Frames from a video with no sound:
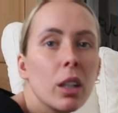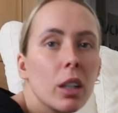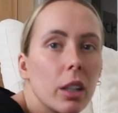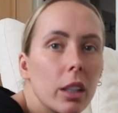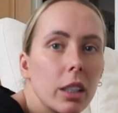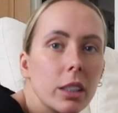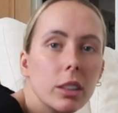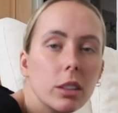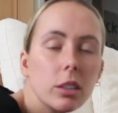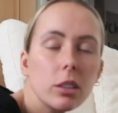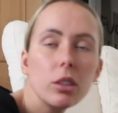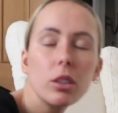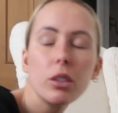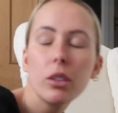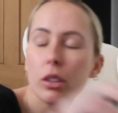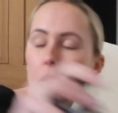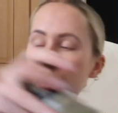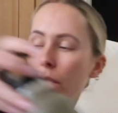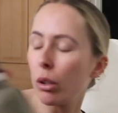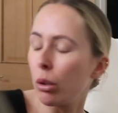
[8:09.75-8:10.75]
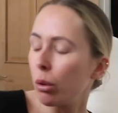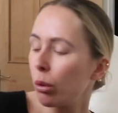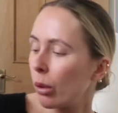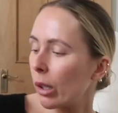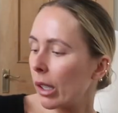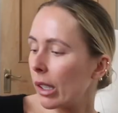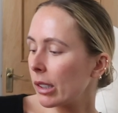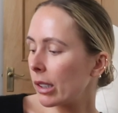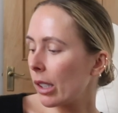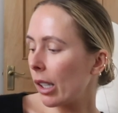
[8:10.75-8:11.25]
They just do the
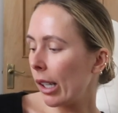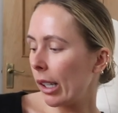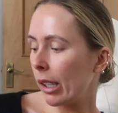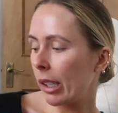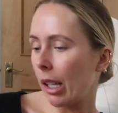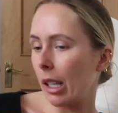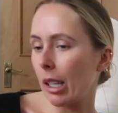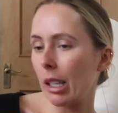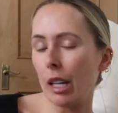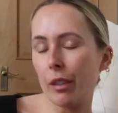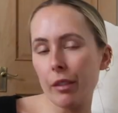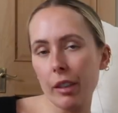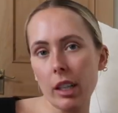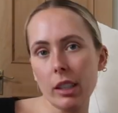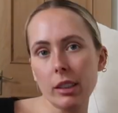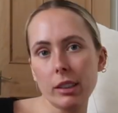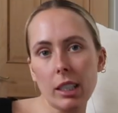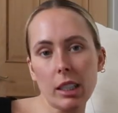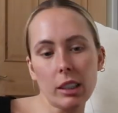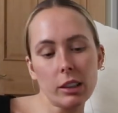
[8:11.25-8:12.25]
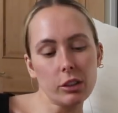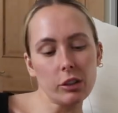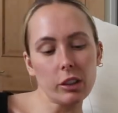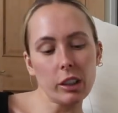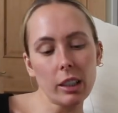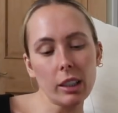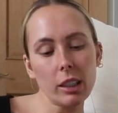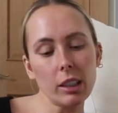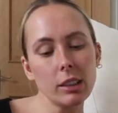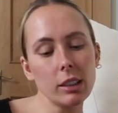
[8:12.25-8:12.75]
coolest like leather
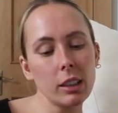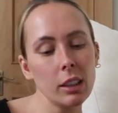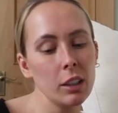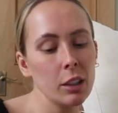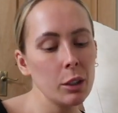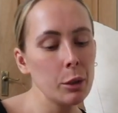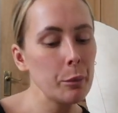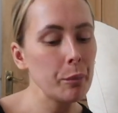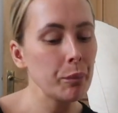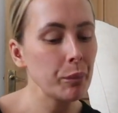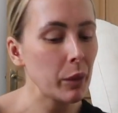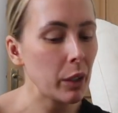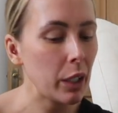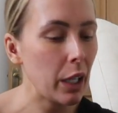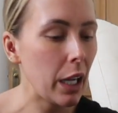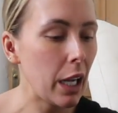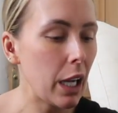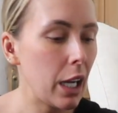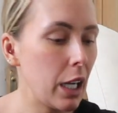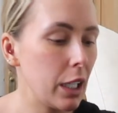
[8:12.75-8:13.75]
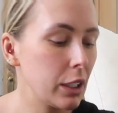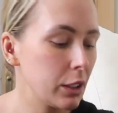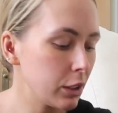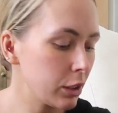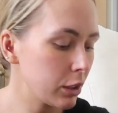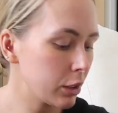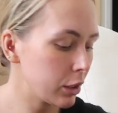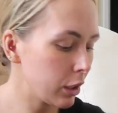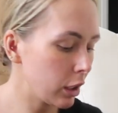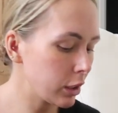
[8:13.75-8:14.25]
accessories and
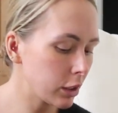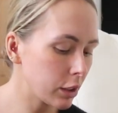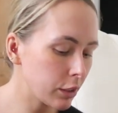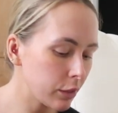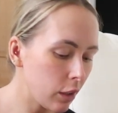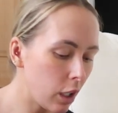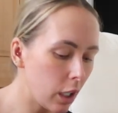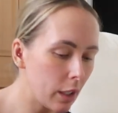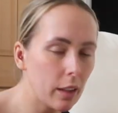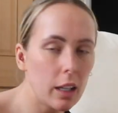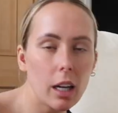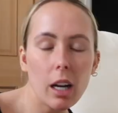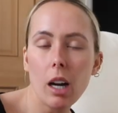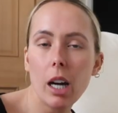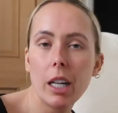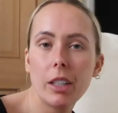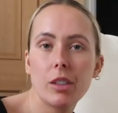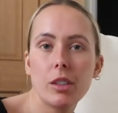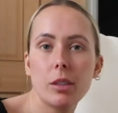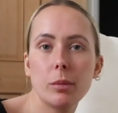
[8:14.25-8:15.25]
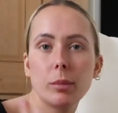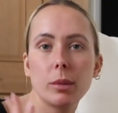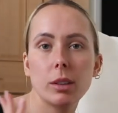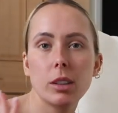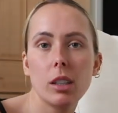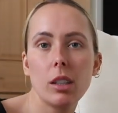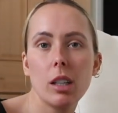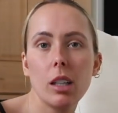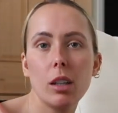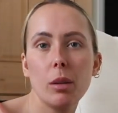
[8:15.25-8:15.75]
I just find their items
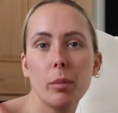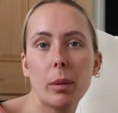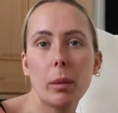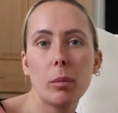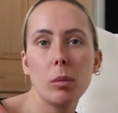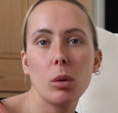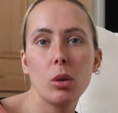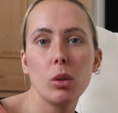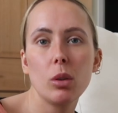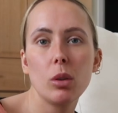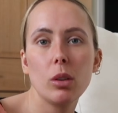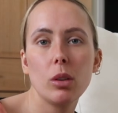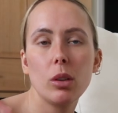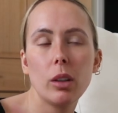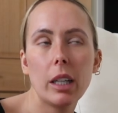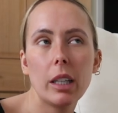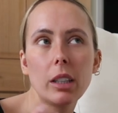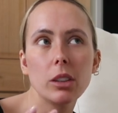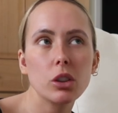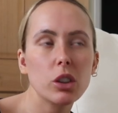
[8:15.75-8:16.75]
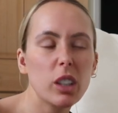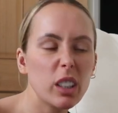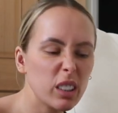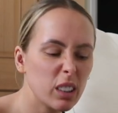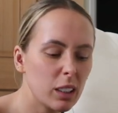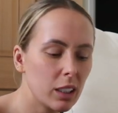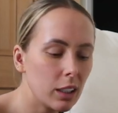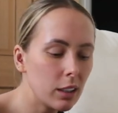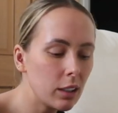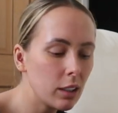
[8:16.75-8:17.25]
are a little bit more
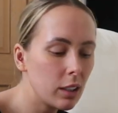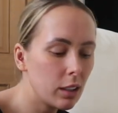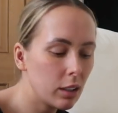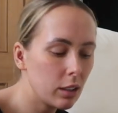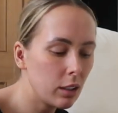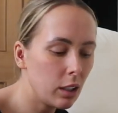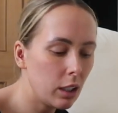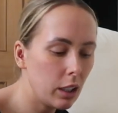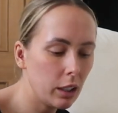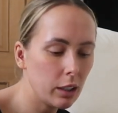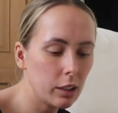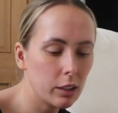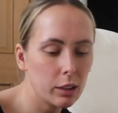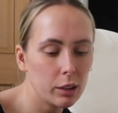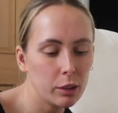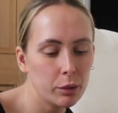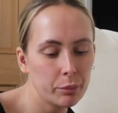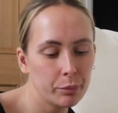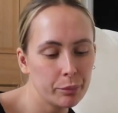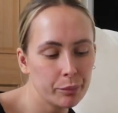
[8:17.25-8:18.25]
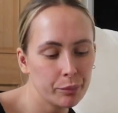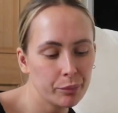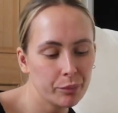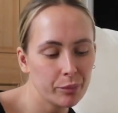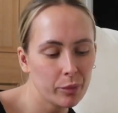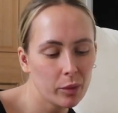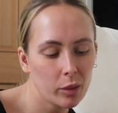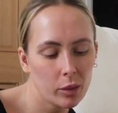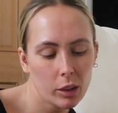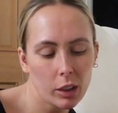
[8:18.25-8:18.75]
interesting than like,
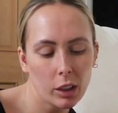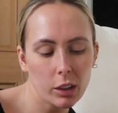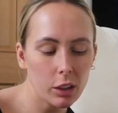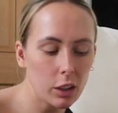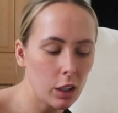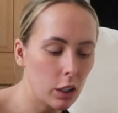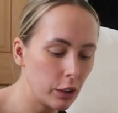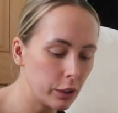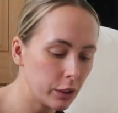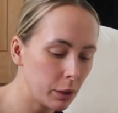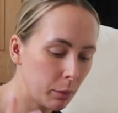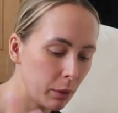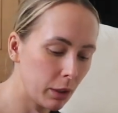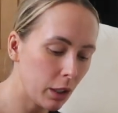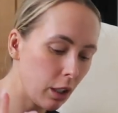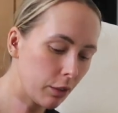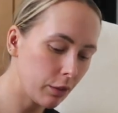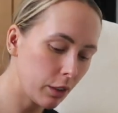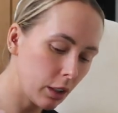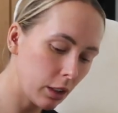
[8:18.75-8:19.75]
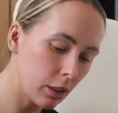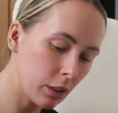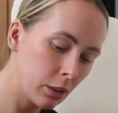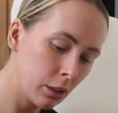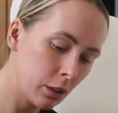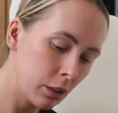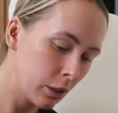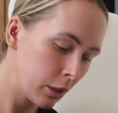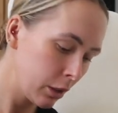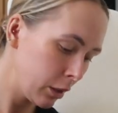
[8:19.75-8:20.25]
I don't know, some of the
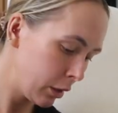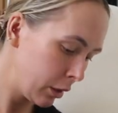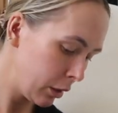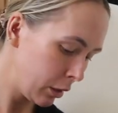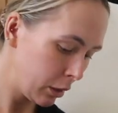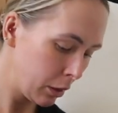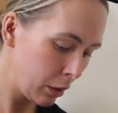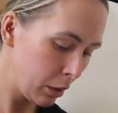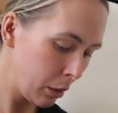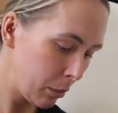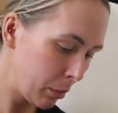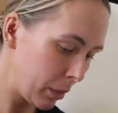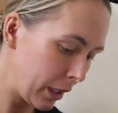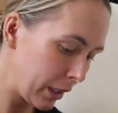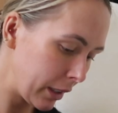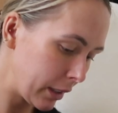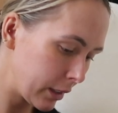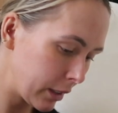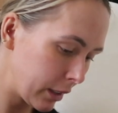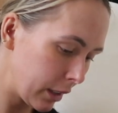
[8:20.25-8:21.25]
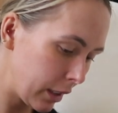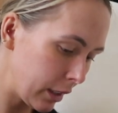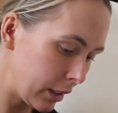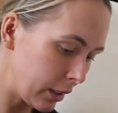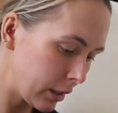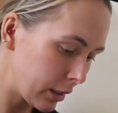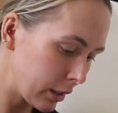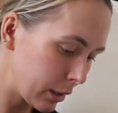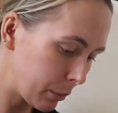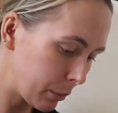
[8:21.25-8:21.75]
other places.